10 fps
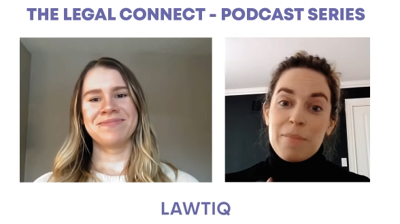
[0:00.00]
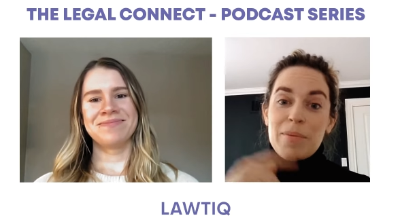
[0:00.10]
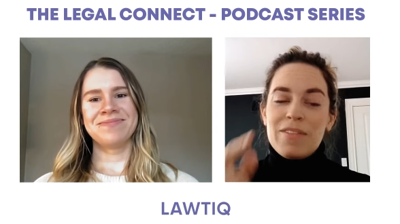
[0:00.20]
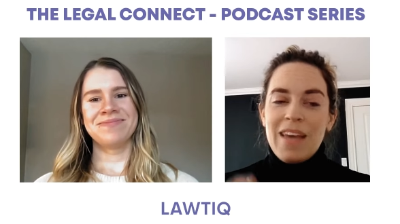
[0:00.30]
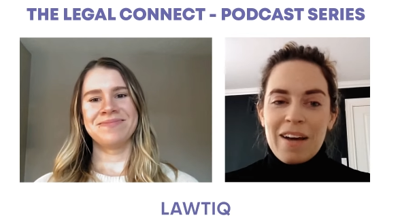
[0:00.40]
Speaker 1: But yeah,
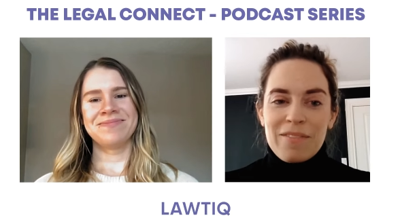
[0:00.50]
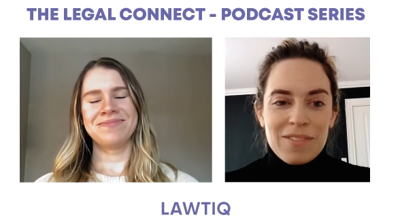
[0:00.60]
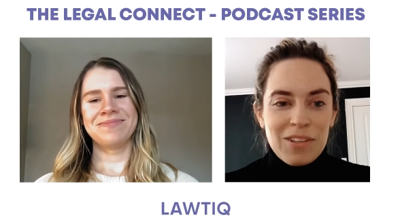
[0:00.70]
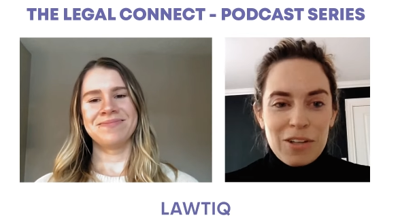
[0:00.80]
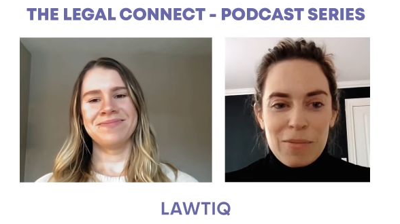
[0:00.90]
but yeah,
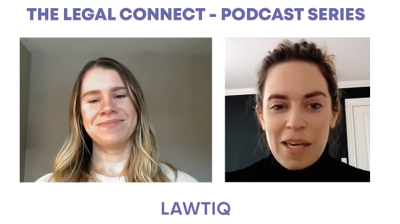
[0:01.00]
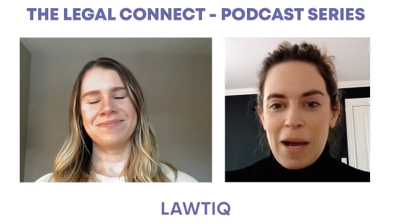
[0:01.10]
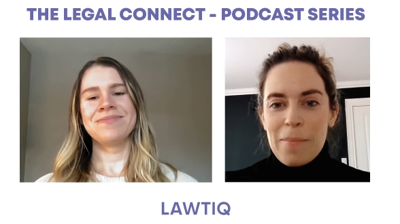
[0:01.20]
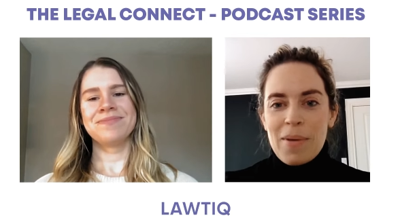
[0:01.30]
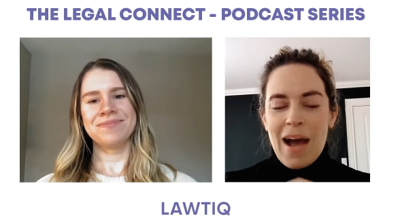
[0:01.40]
look me
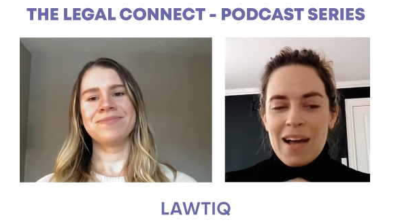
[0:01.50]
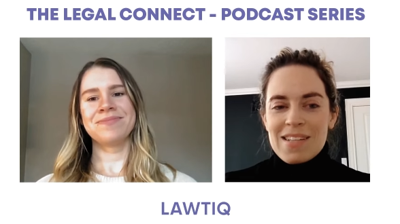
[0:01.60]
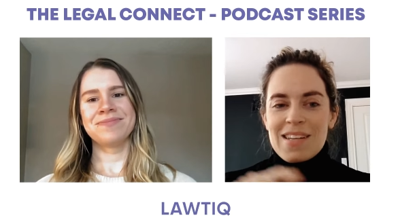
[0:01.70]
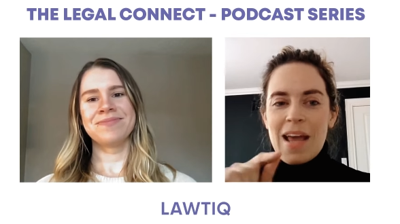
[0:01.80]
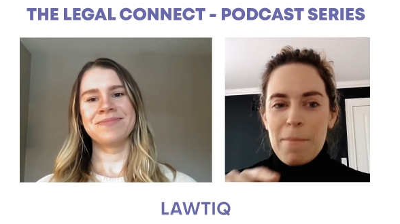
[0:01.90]
up
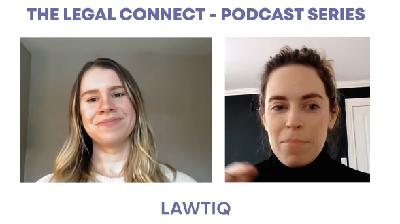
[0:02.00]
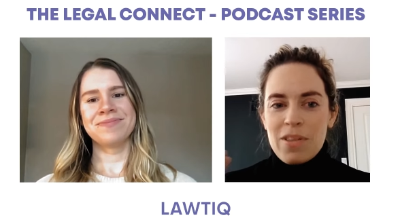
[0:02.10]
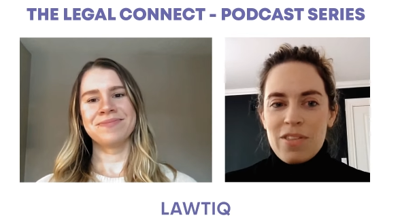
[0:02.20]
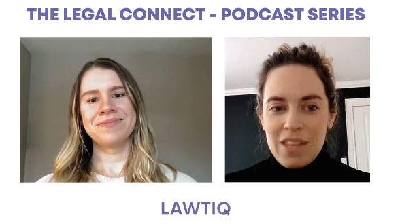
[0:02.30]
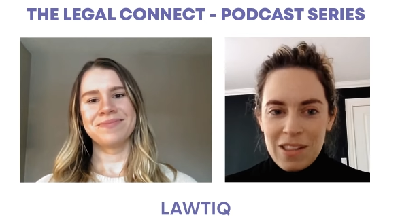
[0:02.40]
at
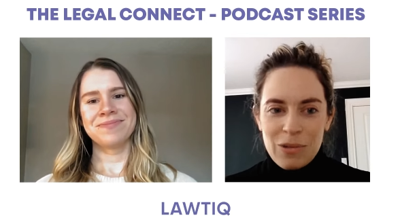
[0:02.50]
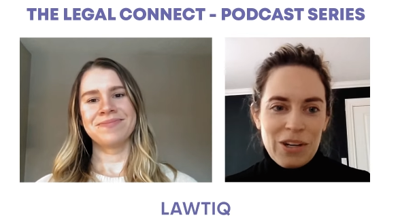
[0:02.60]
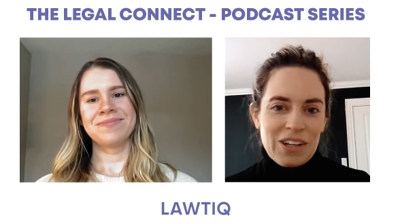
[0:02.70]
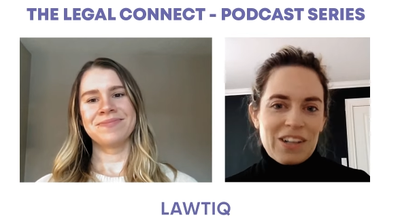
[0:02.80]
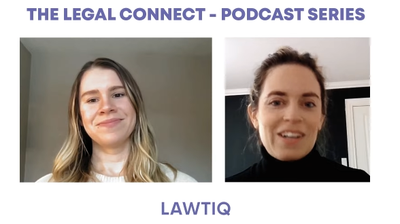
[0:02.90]
empathy
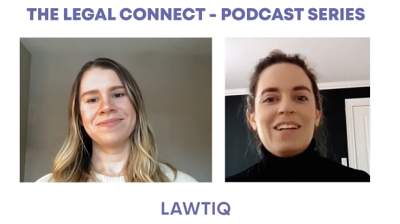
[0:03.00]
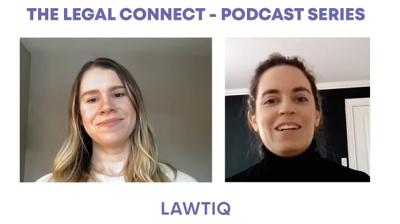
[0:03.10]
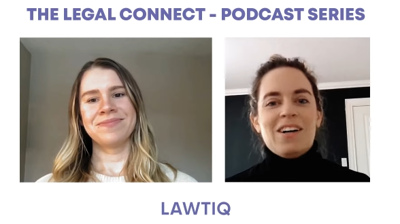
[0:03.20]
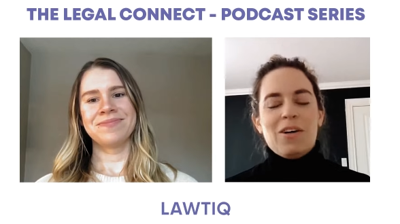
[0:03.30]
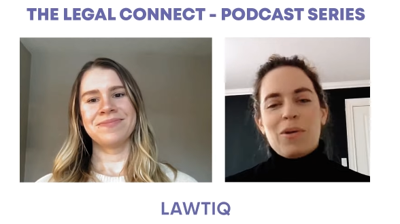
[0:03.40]
lawyer.
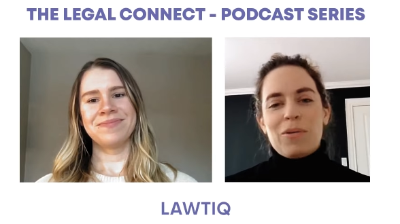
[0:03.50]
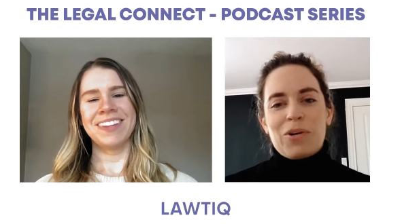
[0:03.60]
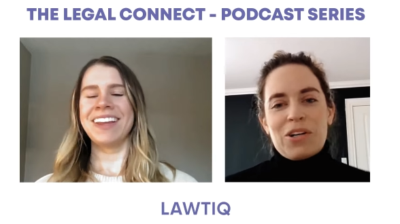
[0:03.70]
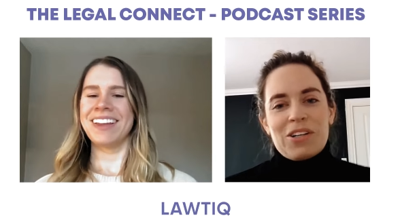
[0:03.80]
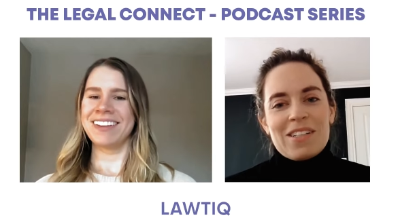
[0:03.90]
All one
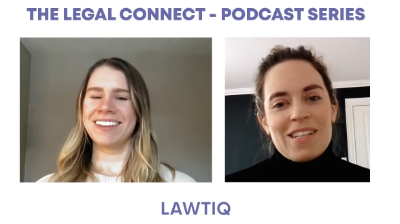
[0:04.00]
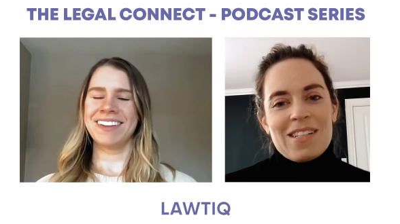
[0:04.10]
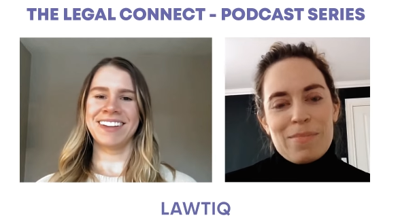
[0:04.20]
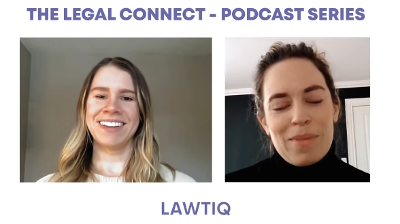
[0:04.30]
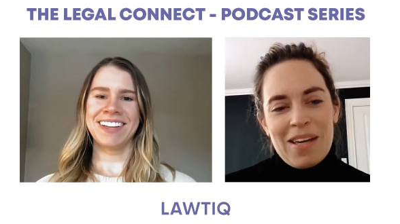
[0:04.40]
word
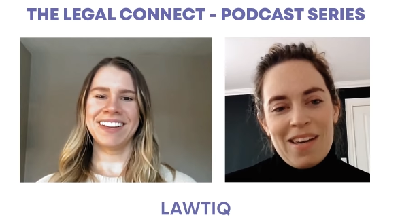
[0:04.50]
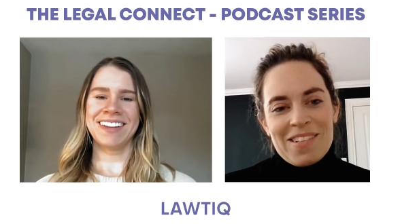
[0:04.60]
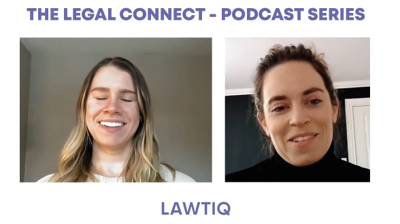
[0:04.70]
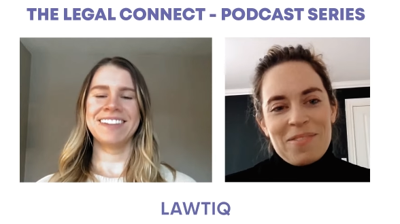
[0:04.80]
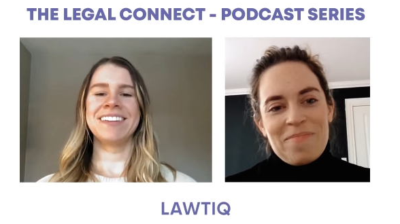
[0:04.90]
is my
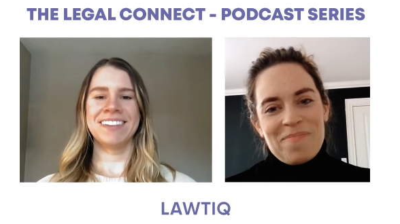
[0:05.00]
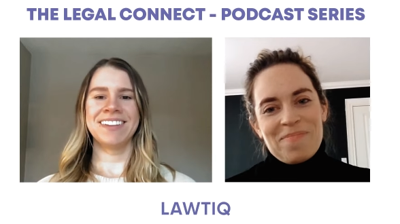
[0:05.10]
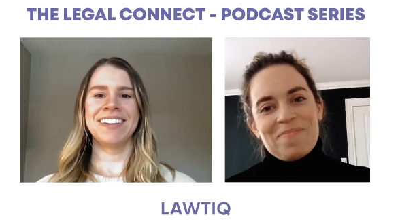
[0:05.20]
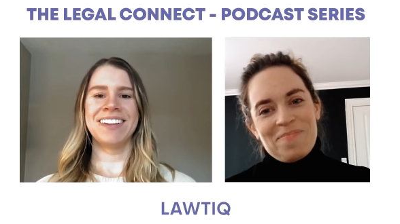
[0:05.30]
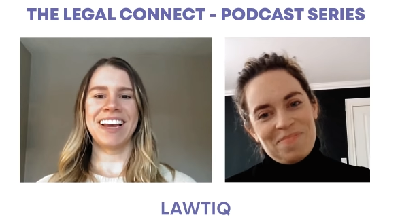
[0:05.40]
handle.
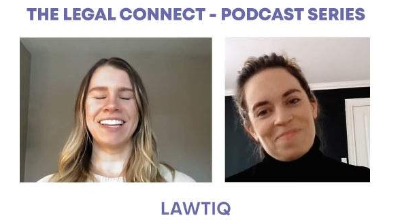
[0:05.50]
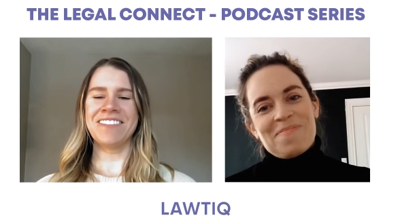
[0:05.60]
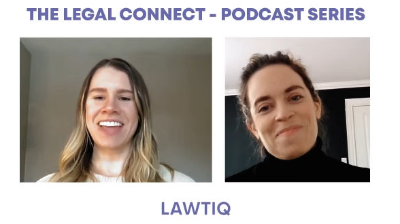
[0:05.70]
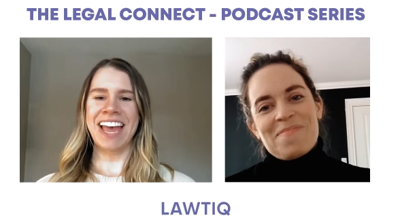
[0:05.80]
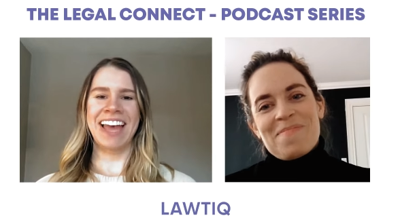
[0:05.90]
Speaker 2: I love
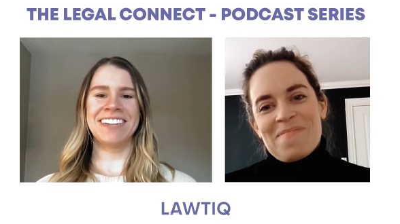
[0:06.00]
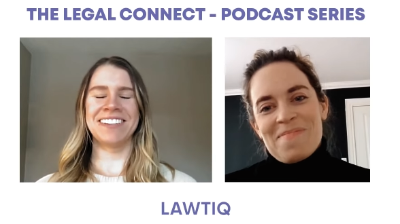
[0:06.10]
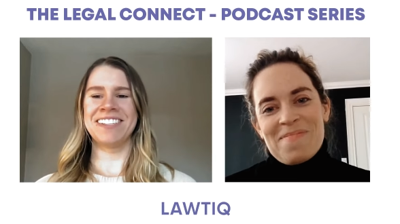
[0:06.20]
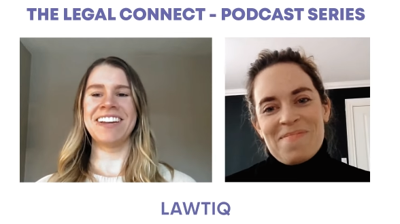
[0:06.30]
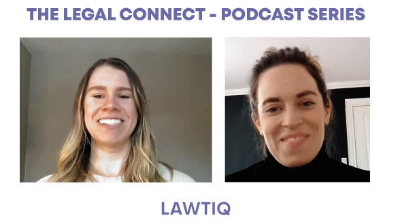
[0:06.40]
the handle
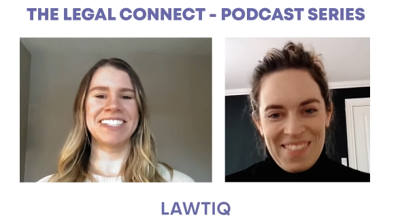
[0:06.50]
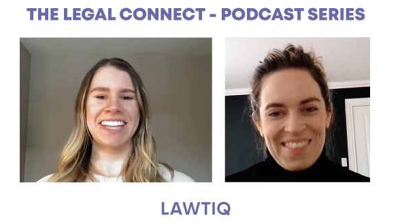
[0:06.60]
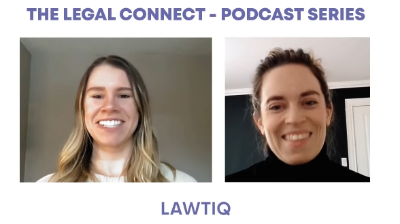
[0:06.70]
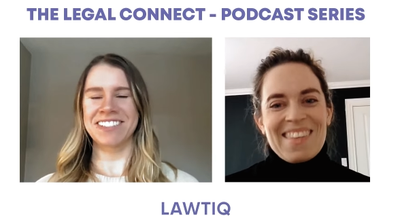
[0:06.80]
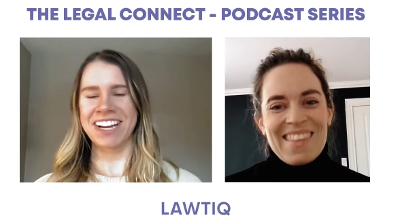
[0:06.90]
too. I was gonna say
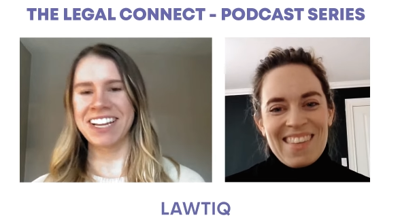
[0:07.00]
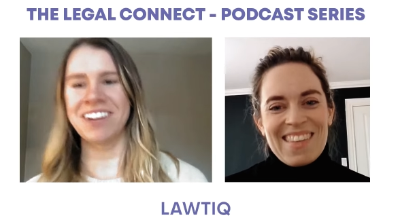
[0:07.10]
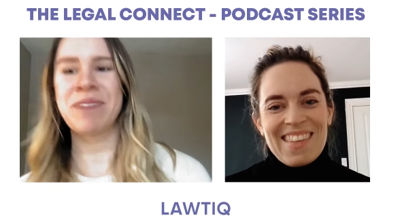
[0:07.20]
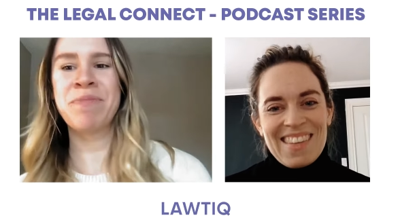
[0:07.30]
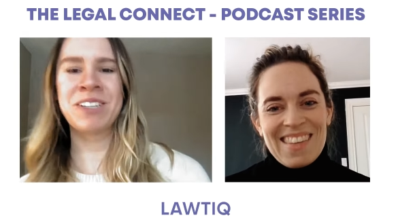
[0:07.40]
that's great,
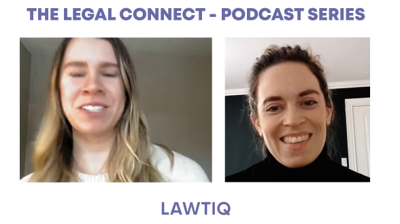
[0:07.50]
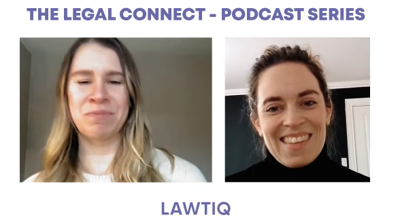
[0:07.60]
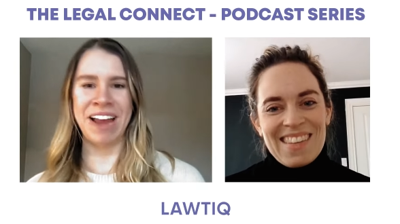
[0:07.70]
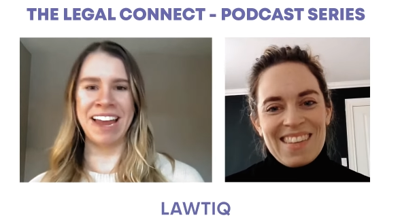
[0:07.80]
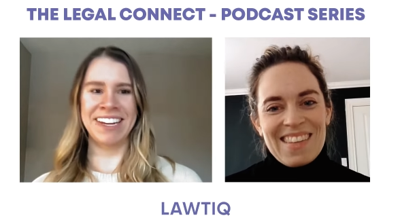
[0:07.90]
great personal
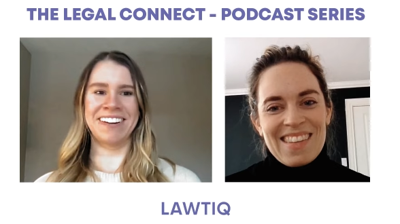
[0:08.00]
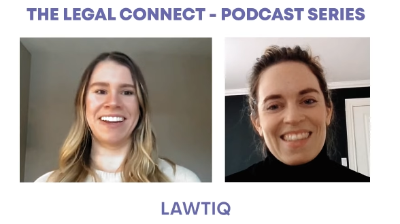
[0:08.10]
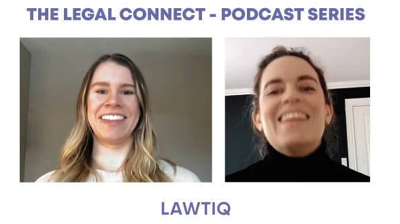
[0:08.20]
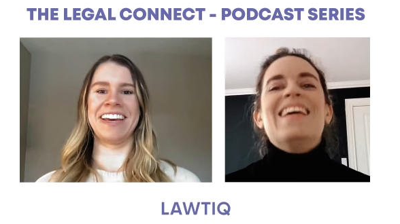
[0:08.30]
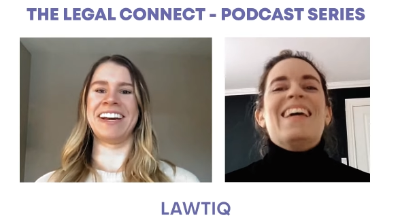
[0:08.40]
branding right
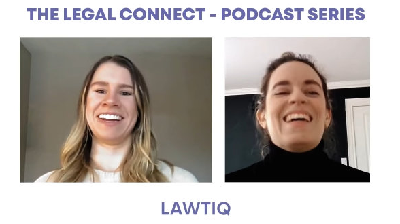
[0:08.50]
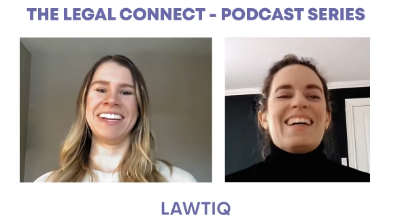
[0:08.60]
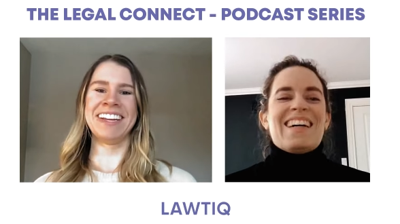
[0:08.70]
there.